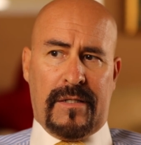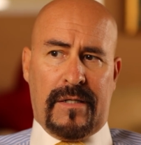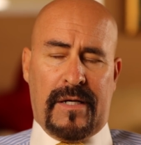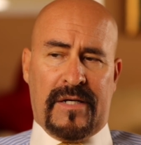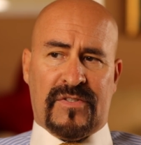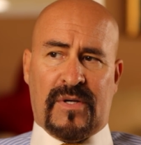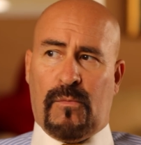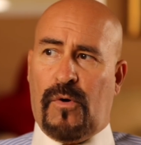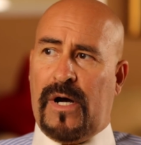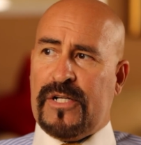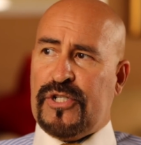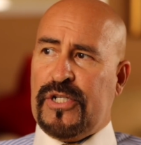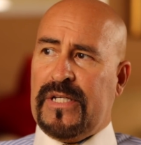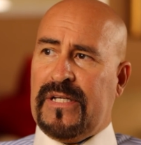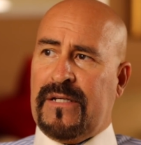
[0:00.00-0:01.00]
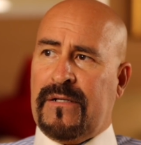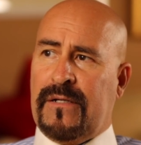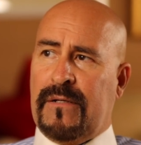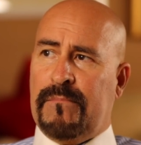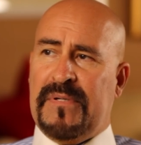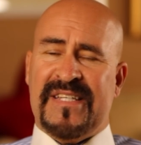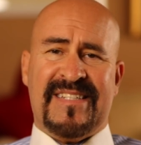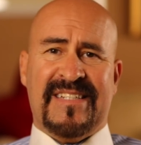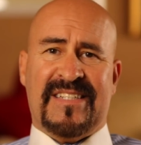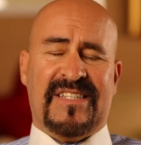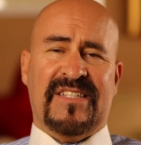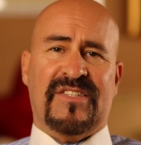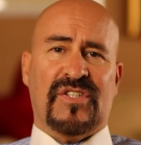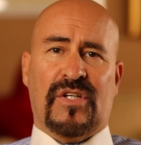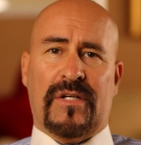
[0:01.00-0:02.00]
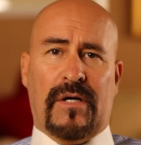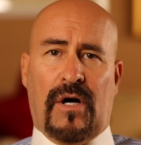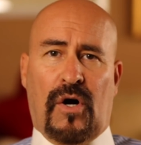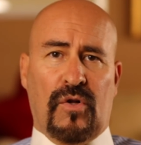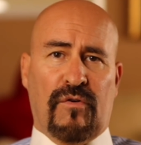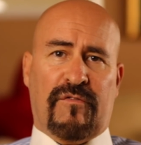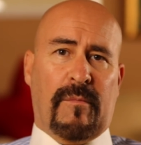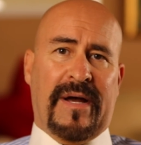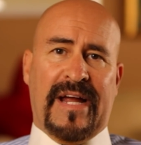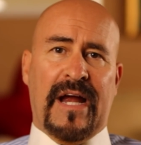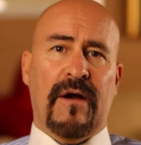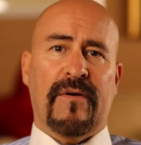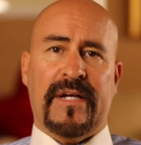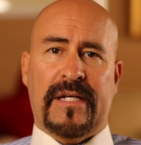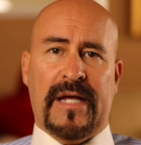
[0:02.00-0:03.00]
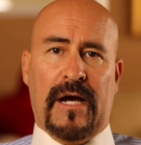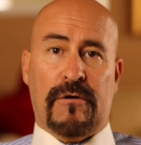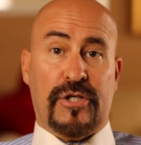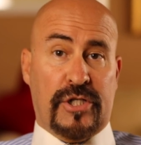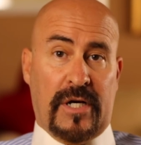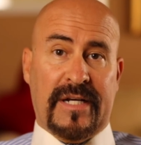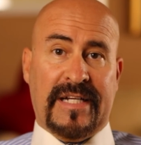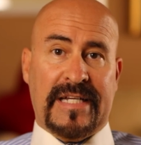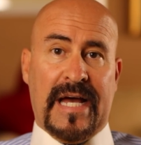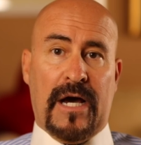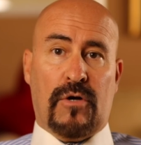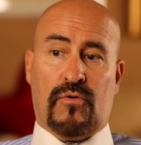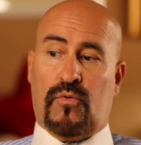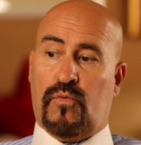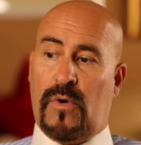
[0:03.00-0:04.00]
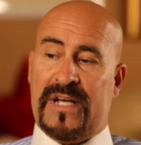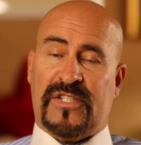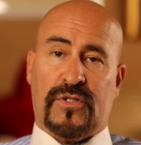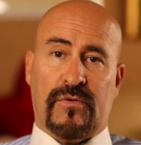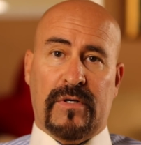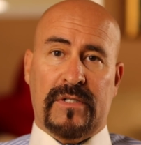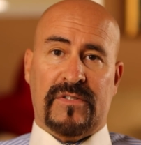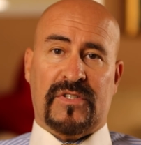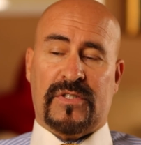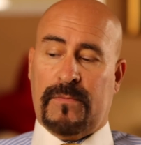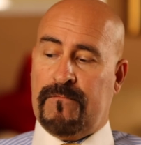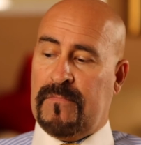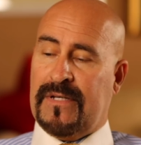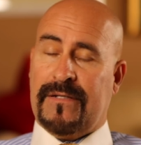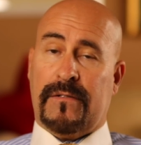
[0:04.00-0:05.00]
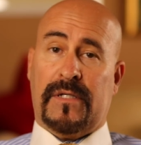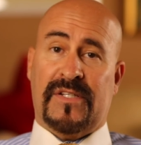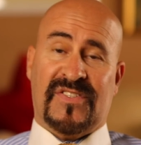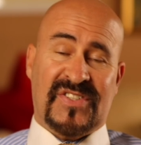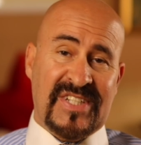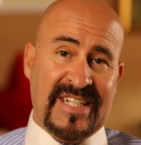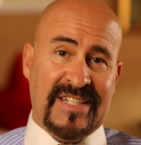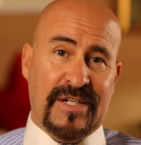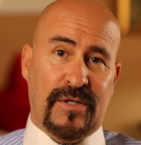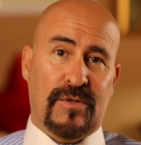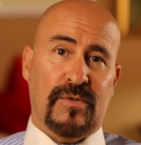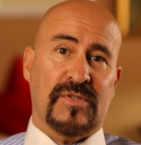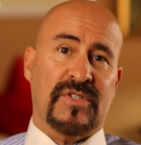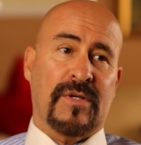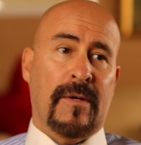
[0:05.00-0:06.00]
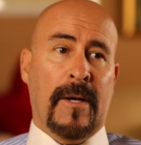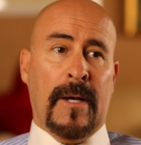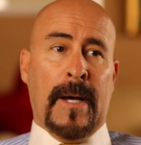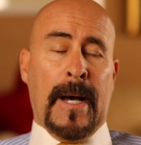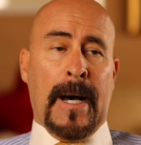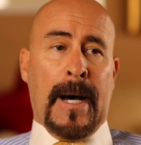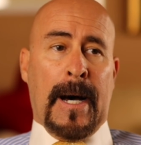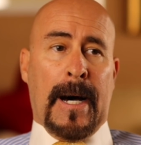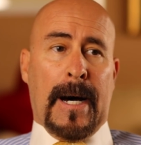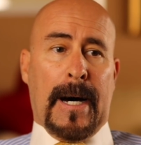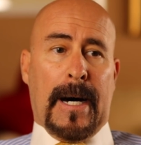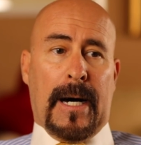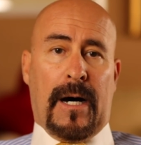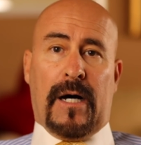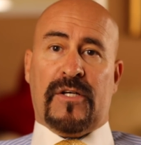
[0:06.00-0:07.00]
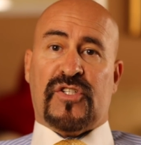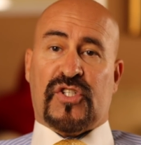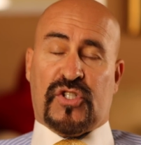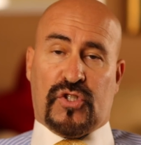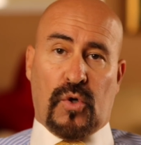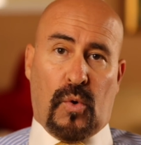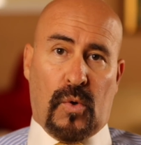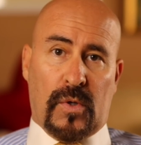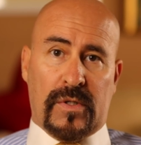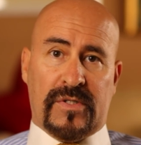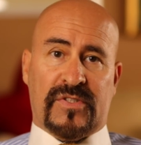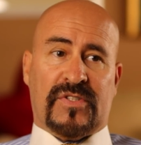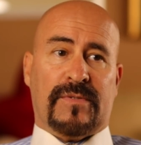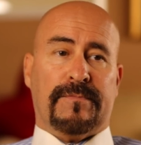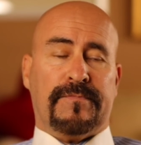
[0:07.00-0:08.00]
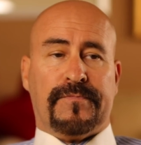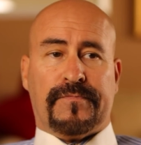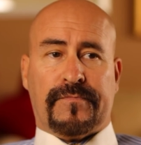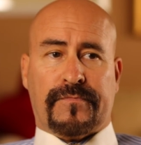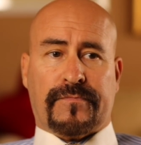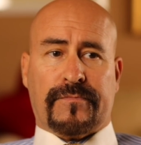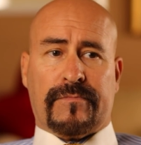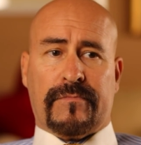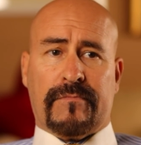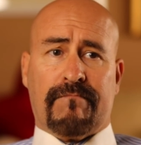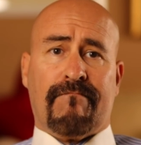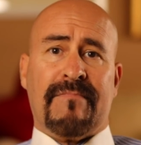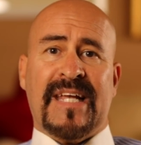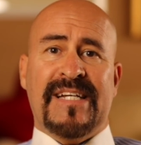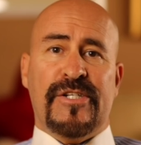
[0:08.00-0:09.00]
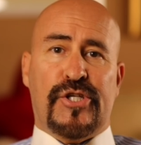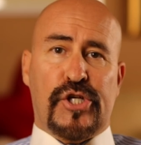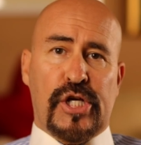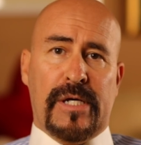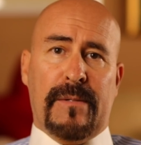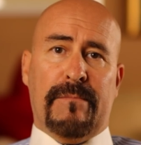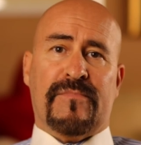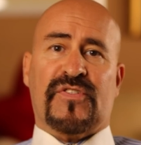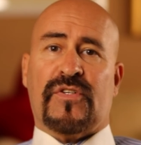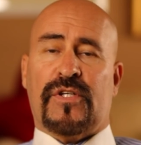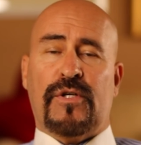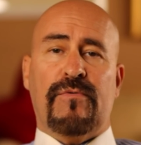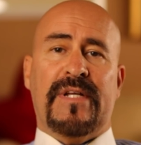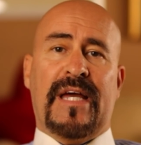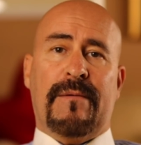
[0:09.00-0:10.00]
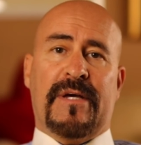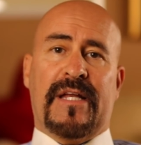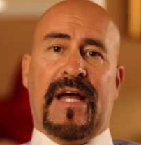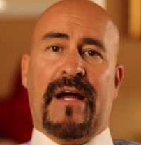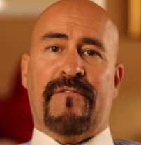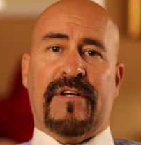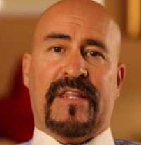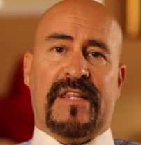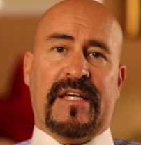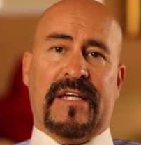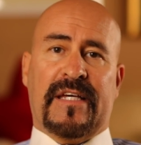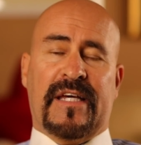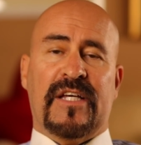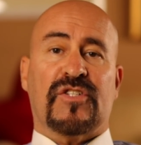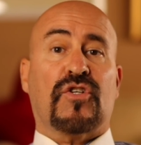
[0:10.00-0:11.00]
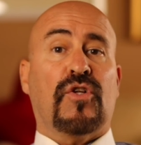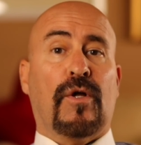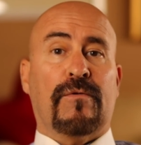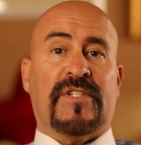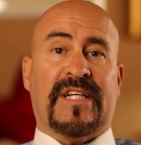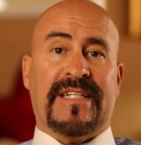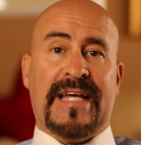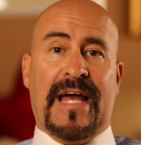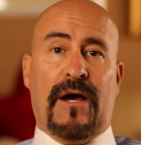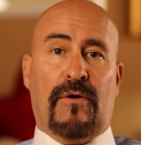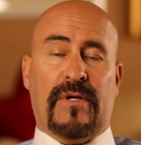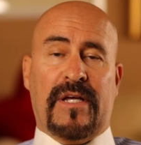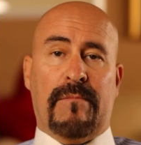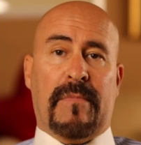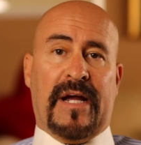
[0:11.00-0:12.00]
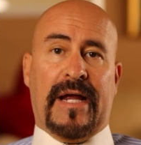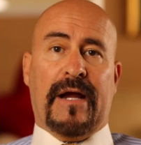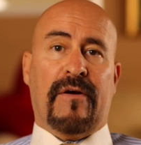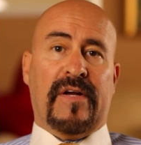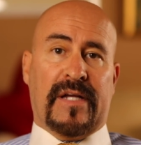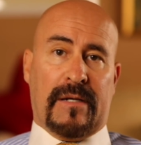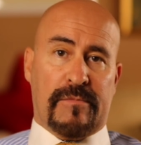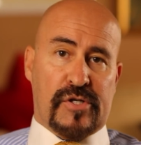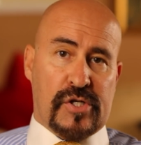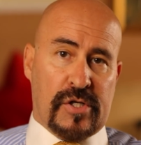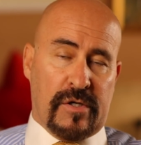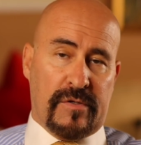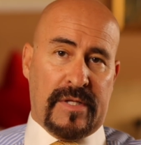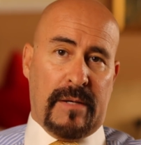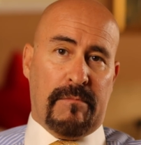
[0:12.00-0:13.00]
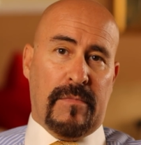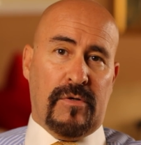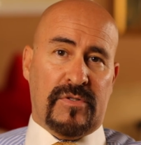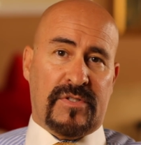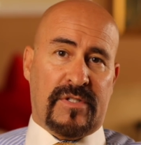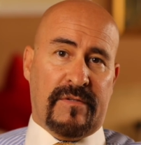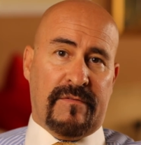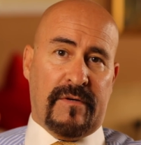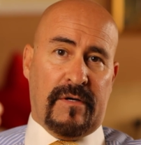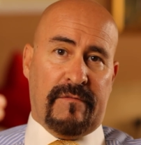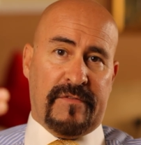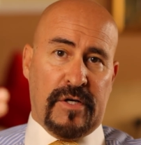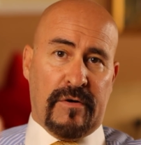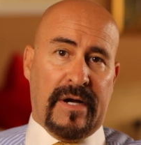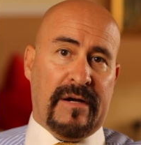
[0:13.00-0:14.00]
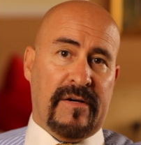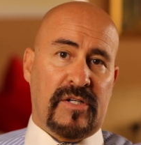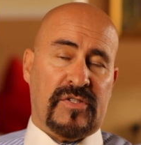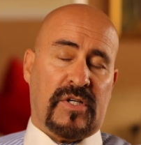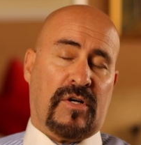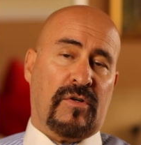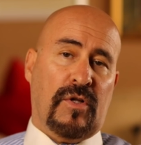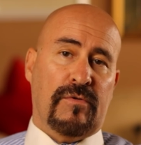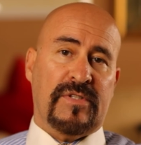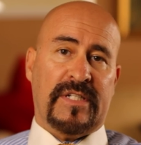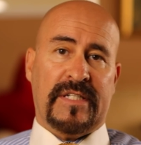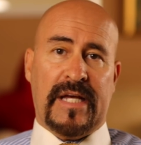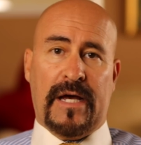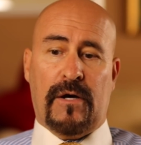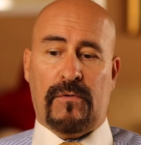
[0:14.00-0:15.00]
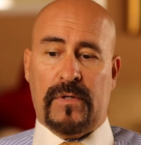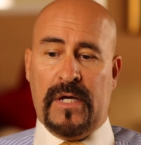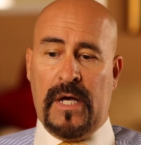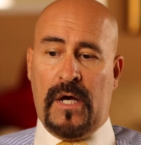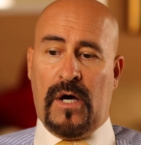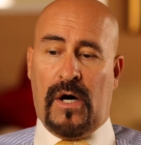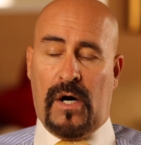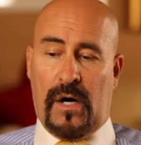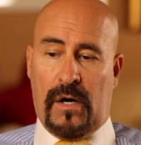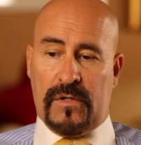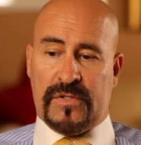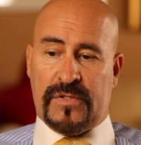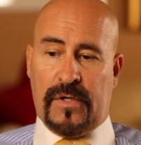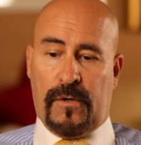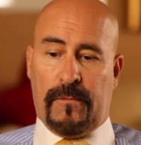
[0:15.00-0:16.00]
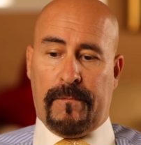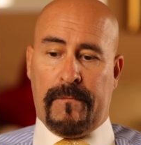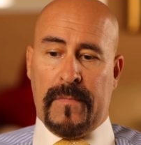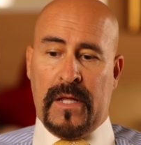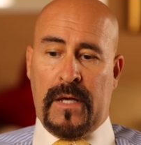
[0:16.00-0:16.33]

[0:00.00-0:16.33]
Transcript: as I'm watching businesses all over my area now shutting down restaurants, casinos, uh, stores, gyms, you name it, everything is closing down in my area. And I'm sure that most of, of your areas are closing down also.